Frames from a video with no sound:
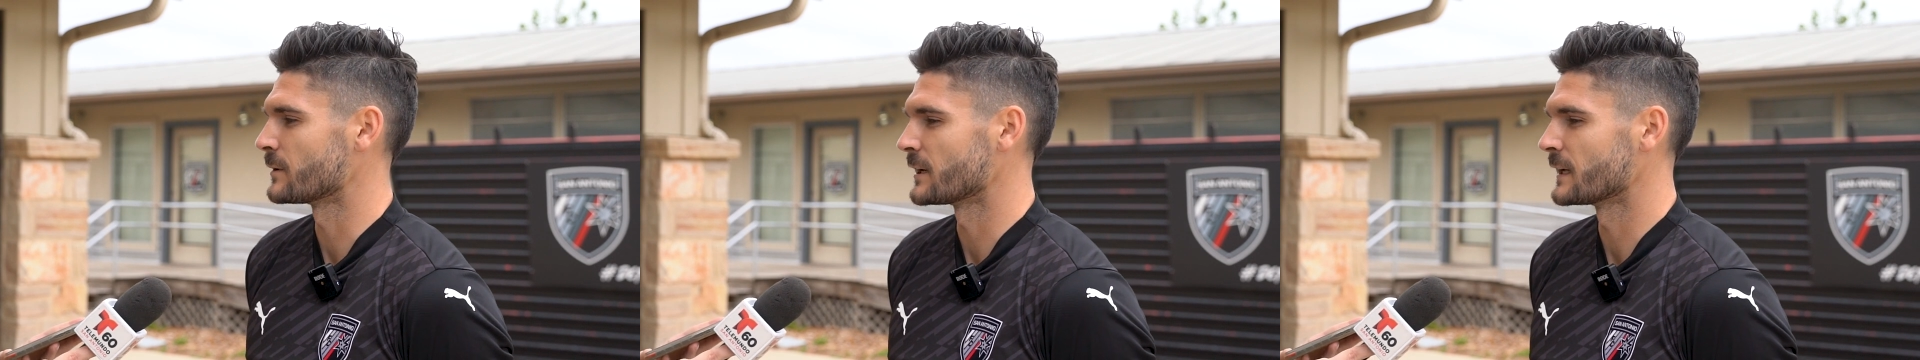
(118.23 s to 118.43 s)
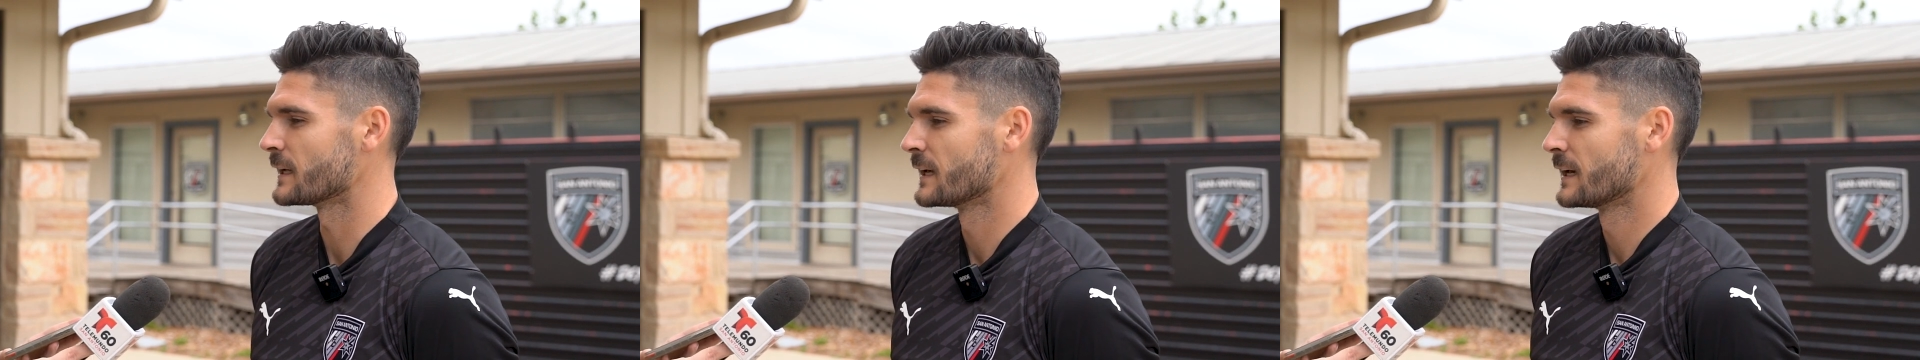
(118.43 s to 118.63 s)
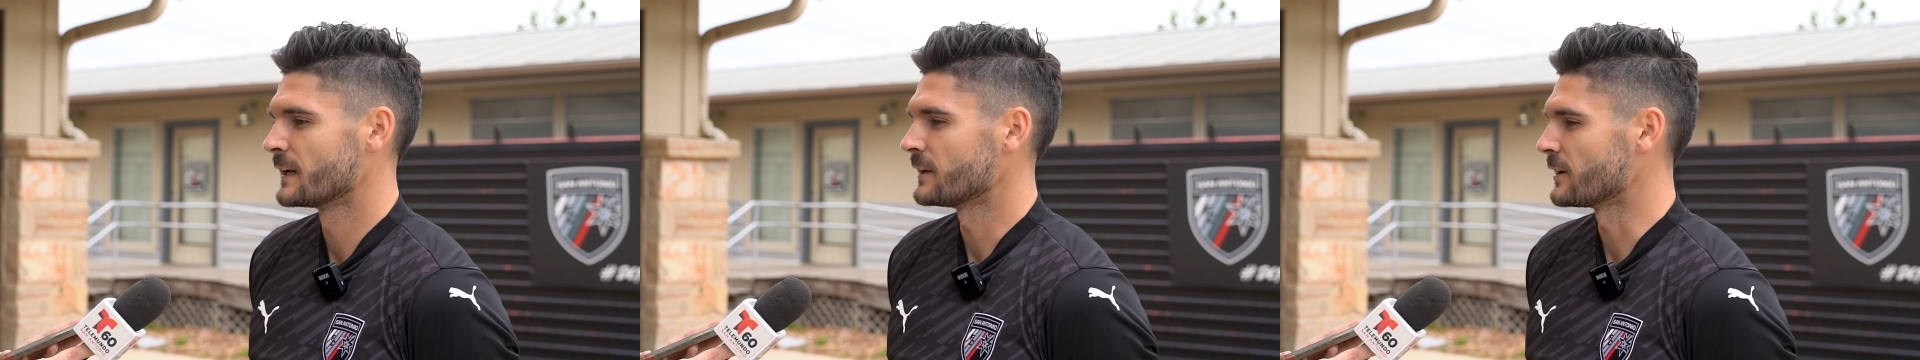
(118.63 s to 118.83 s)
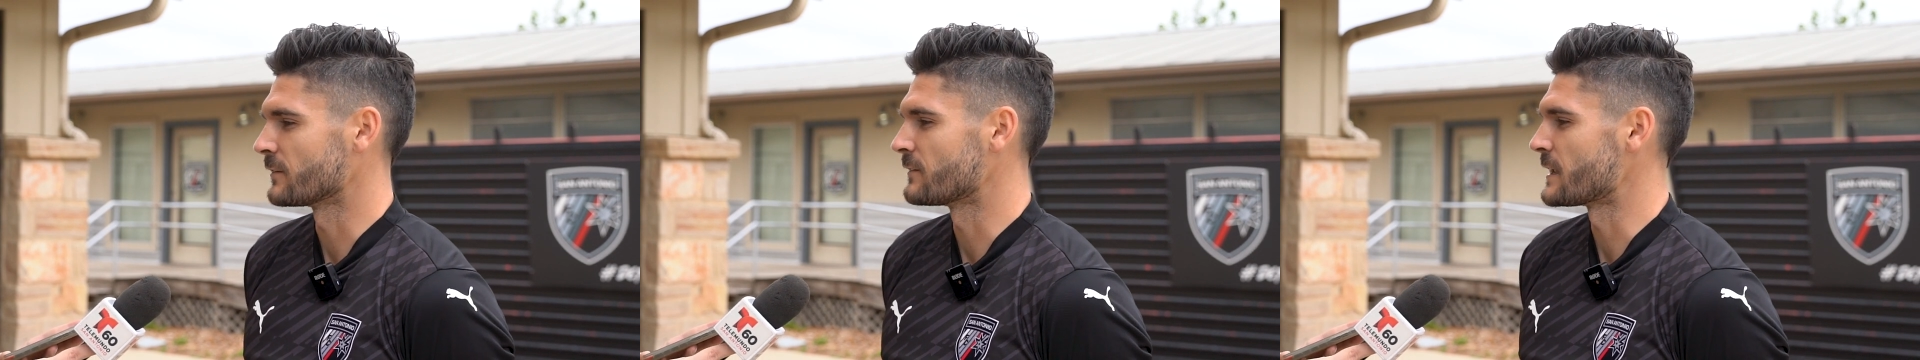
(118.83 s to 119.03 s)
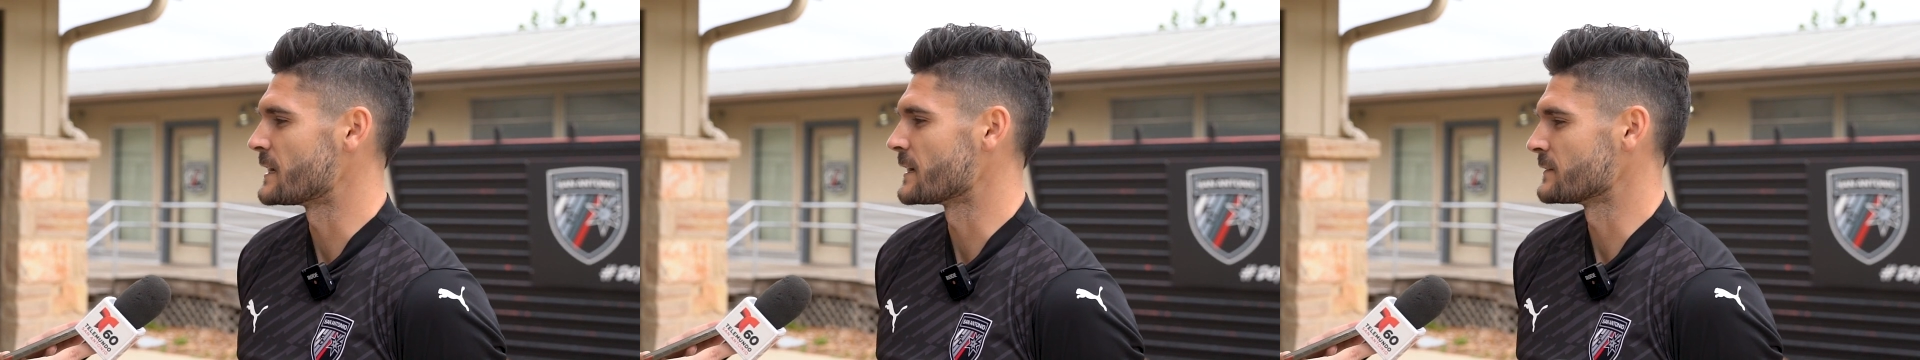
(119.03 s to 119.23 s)
But, you know,
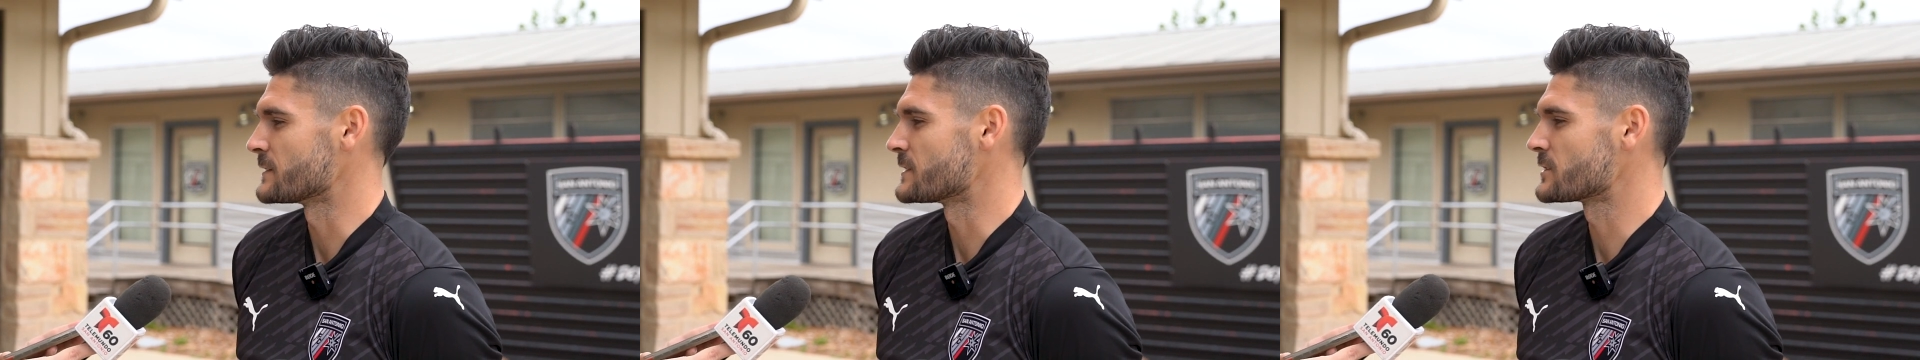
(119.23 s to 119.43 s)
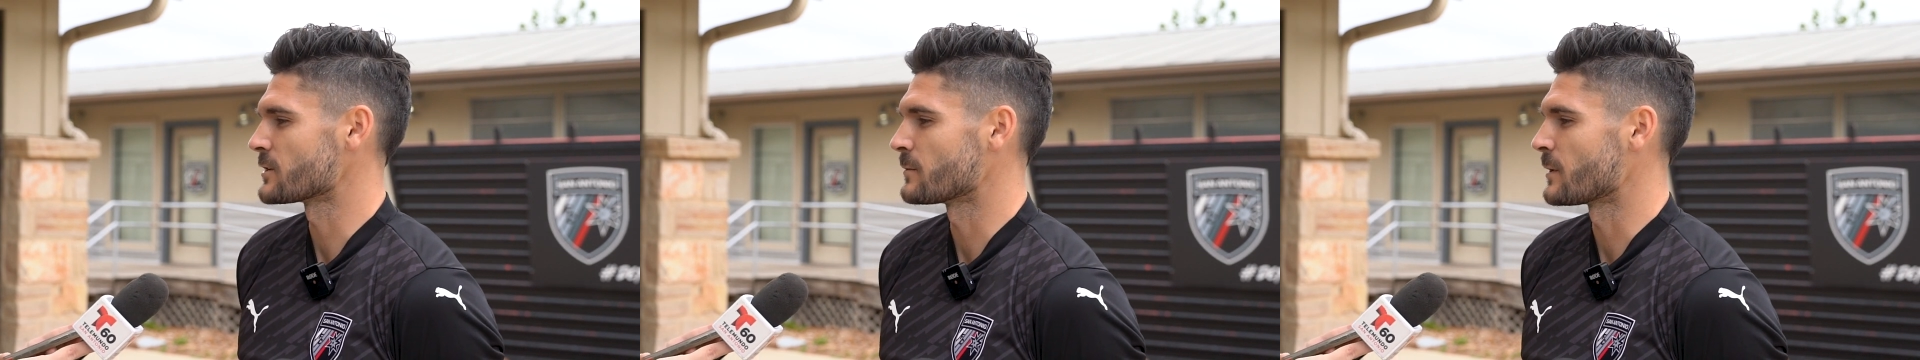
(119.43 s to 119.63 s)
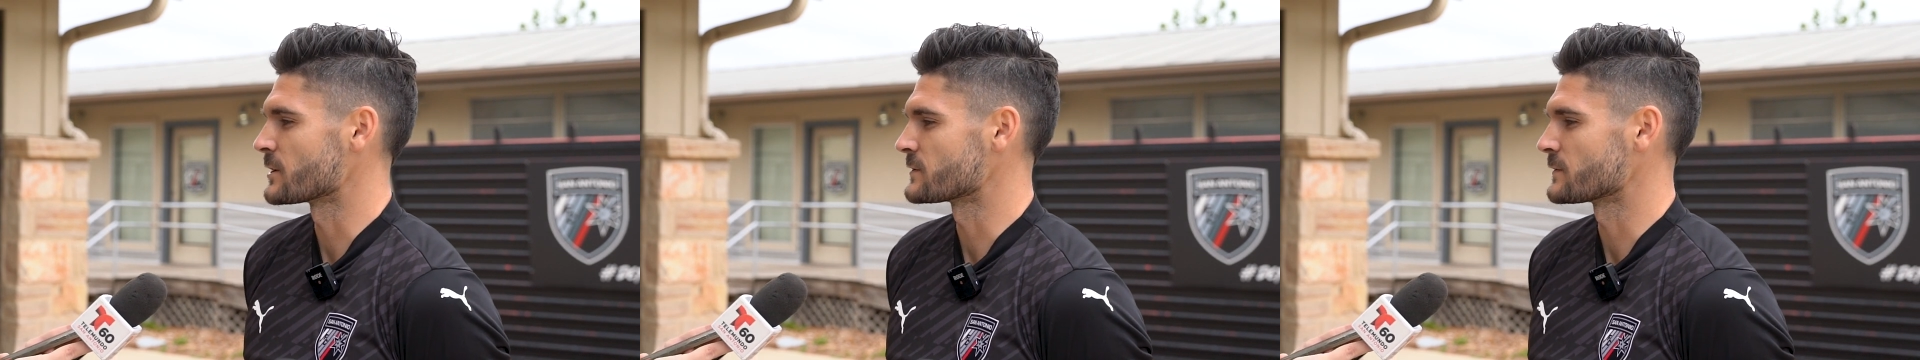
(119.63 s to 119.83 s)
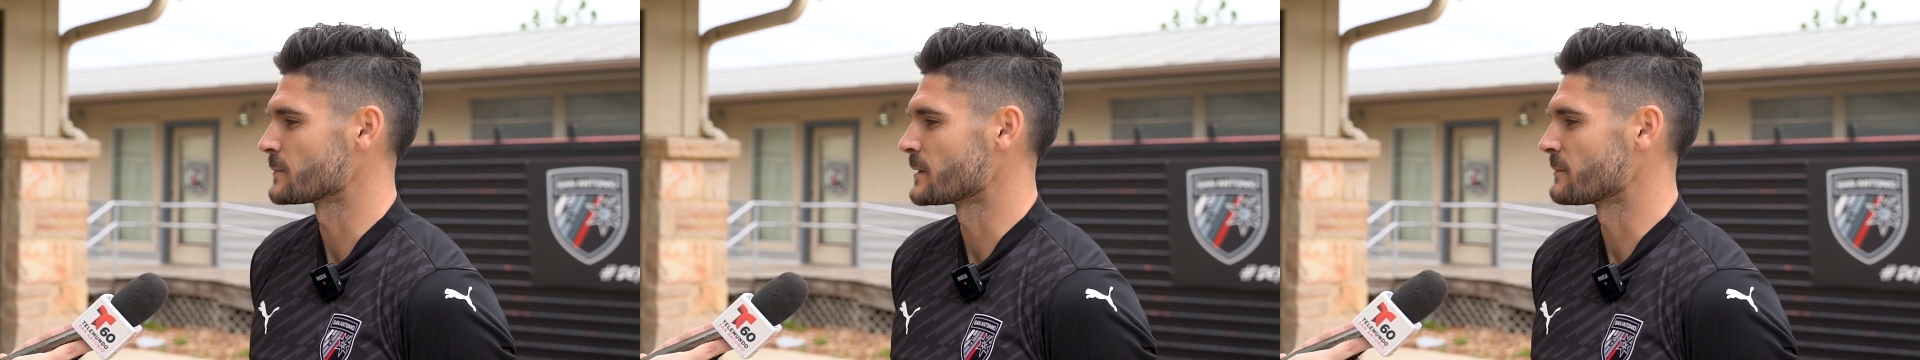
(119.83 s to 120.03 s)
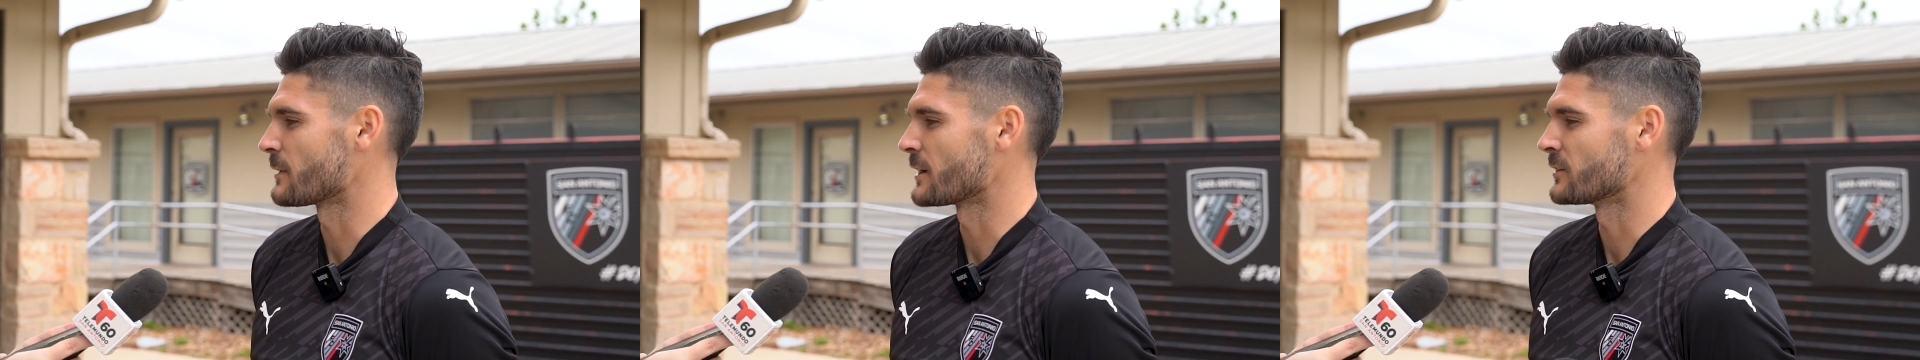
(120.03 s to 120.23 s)
they've done so much for
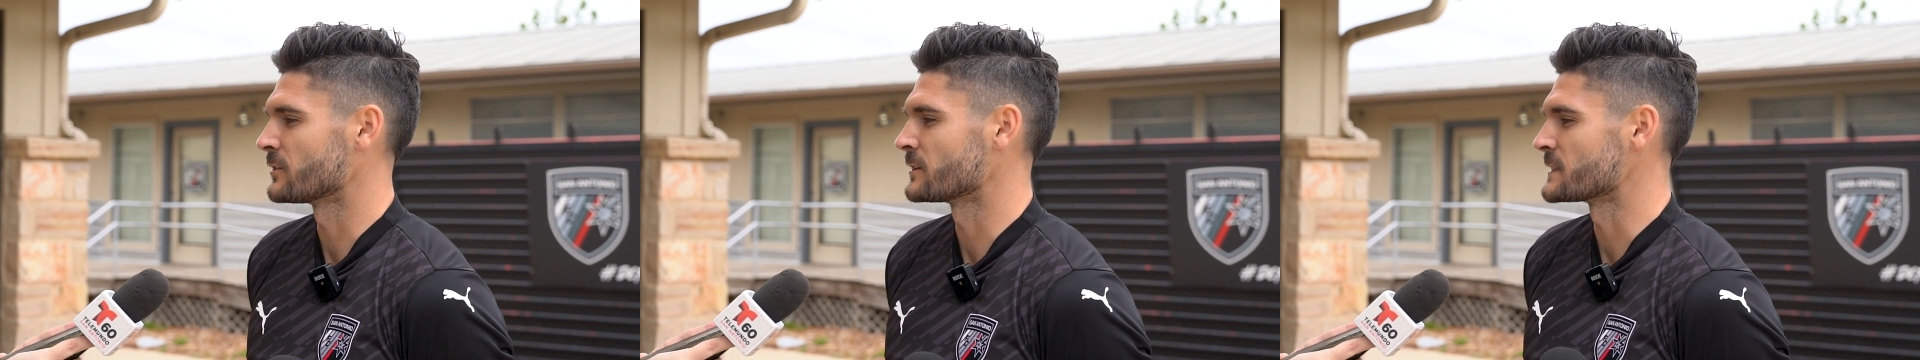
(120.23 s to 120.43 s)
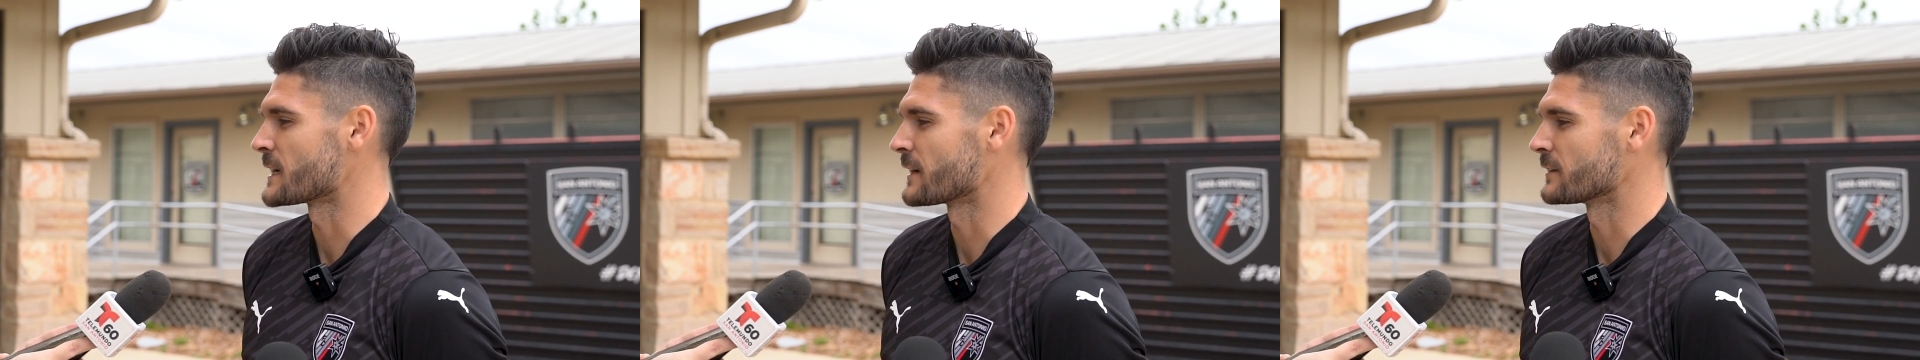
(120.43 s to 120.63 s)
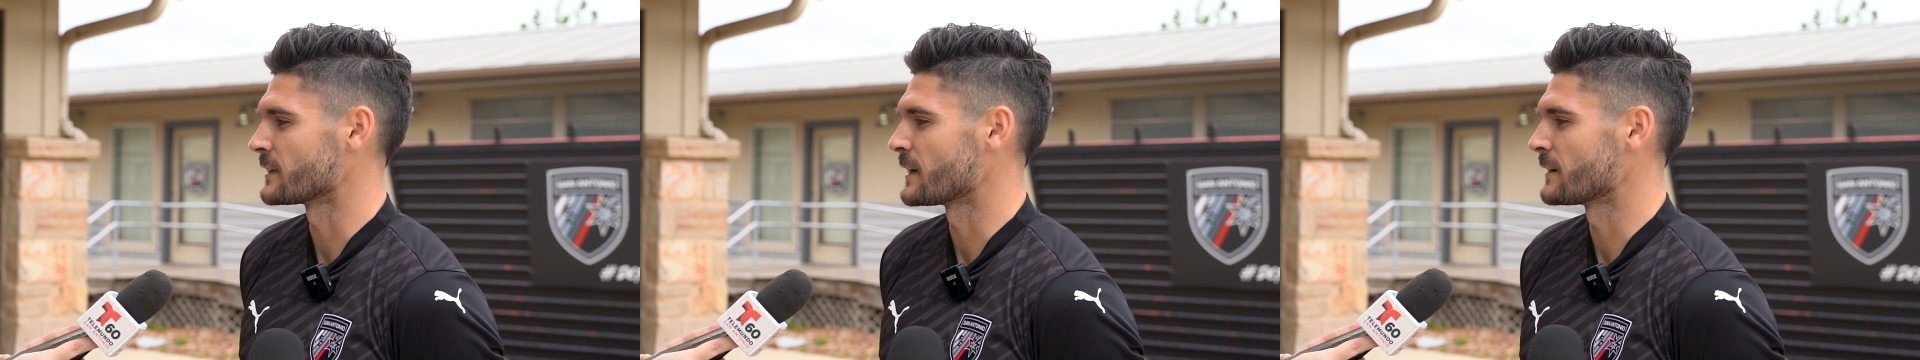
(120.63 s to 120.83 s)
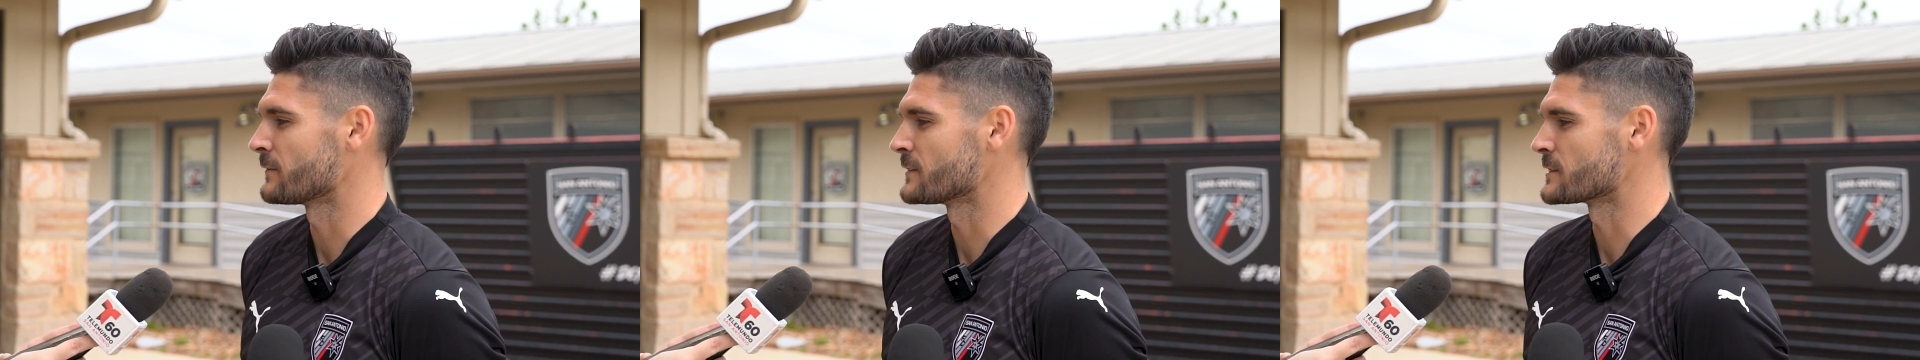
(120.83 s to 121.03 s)
me my whole entire life.